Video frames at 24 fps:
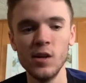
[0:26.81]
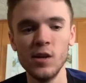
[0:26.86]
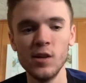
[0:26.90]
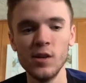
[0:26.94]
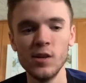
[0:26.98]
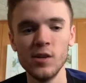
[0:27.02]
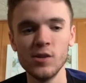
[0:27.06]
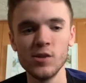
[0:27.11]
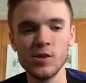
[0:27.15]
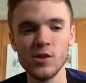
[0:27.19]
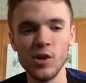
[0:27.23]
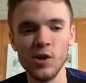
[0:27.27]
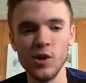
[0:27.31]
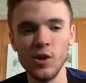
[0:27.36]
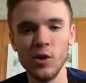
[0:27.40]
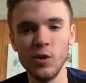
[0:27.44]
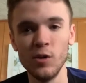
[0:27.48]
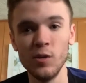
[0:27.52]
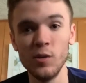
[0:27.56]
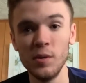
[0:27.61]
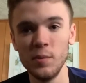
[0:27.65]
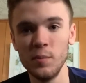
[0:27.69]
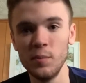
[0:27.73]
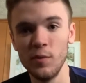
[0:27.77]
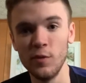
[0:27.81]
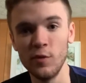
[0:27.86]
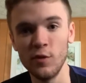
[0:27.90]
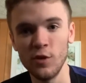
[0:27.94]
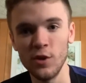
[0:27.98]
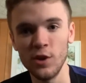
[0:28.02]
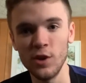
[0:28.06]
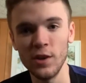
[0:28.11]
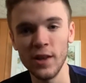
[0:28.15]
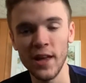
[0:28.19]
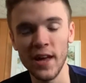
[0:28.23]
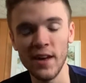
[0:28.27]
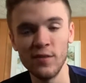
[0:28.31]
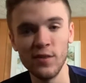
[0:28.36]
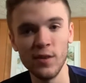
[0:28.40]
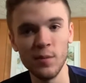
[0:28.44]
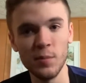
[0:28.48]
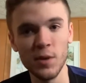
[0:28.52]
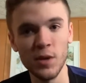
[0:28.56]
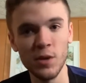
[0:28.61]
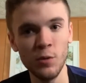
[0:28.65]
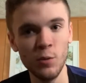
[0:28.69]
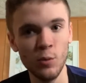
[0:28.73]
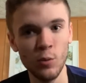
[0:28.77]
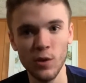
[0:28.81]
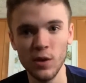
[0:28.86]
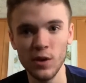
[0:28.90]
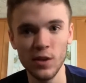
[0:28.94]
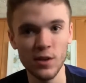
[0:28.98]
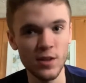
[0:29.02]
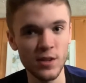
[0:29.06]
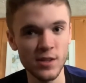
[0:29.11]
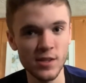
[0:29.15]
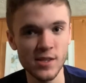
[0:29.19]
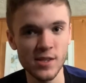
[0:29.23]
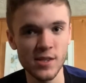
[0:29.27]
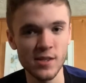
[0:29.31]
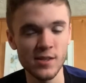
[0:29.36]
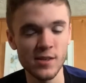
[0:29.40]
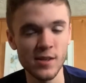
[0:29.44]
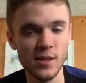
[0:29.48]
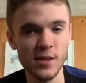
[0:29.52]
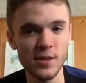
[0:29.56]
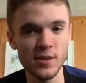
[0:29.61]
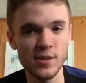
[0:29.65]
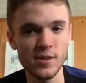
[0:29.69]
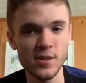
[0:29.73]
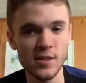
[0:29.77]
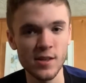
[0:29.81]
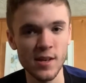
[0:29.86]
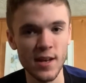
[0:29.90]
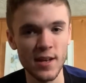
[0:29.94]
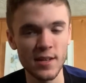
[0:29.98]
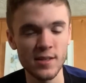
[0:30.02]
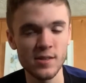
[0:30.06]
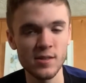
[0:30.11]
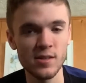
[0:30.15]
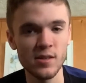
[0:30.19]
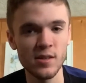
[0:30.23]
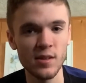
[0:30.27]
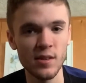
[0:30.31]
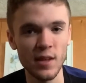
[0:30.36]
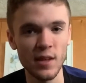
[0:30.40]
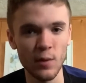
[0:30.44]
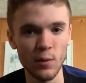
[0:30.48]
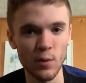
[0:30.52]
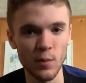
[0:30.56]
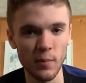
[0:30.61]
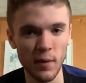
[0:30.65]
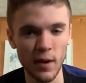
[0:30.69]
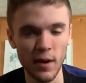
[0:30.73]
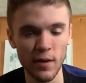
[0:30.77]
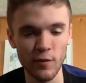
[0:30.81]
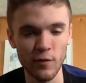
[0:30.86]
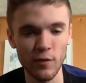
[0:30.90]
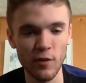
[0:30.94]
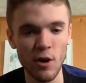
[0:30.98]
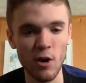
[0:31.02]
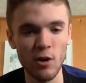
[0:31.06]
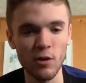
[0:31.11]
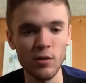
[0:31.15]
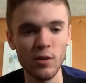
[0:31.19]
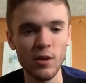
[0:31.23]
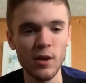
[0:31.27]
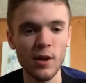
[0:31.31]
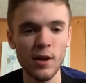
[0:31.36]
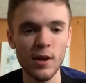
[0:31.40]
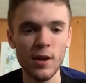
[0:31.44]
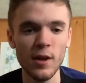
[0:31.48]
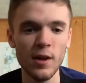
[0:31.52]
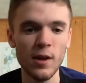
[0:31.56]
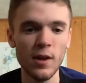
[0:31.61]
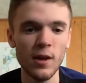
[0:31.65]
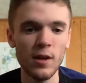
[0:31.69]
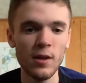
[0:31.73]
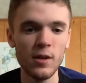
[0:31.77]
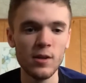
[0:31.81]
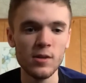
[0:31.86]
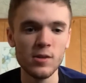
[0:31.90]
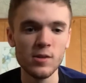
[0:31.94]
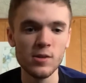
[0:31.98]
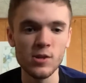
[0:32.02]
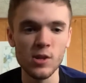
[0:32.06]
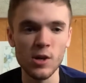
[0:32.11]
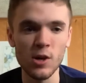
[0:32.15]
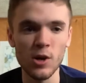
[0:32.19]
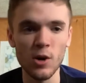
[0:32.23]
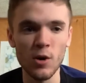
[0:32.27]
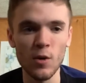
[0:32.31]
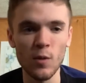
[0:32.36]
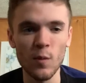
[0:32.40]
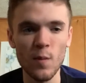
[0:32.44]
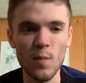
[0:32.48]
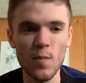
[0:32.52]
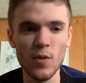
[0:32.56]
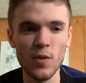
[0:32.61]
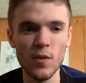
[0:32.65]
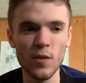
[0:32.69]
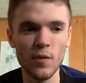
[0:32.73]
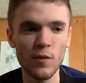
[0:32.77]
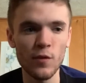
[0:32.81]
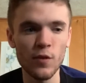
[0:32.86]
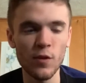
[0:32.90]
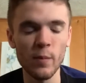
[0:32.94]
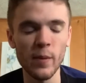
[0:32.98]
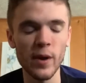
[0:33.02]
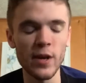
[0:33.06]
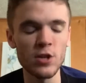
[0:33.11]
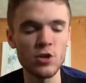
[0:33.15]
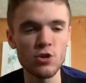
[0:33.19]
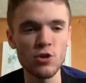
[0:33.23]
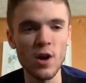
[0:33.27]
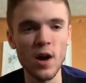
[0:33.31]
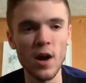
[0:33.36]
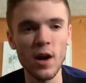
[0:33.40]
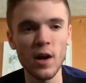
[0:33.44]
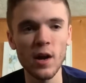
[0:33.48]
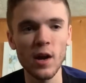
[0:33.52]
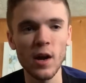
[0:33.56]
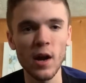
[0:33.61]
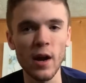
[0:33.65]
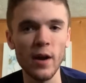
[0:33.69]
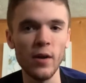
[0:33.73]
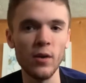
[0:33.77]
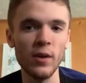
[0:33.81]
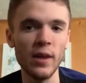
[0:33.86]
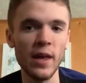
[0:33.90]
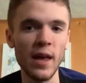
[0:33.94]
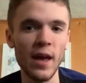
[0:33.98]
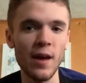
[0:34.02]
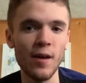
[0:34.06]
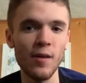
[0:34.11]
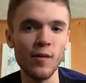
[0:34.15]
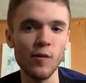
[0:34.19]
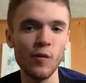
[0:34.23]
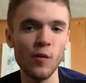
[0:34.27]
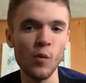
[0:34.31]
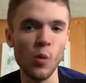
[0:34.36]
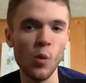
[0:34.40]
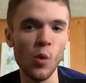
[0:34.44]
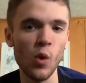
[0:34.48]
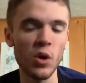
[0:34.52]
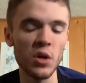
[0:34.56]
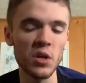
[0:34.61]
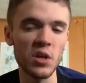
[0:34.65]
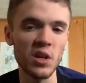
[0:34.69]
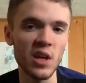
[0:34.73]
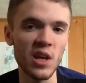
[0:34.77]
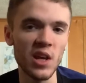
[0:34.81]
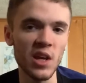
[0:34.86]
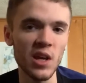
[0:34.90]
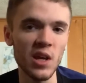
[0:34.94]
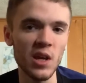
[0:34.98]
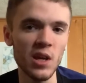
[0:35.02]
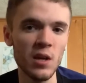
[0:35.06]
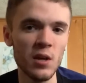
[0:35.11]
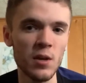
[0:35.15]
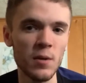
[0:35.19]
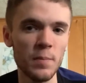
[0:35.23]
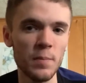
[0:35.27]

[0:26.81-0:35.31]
So before you laugh at me, one of these incidents, yes, they were my fault. So for my truck, I only have one key.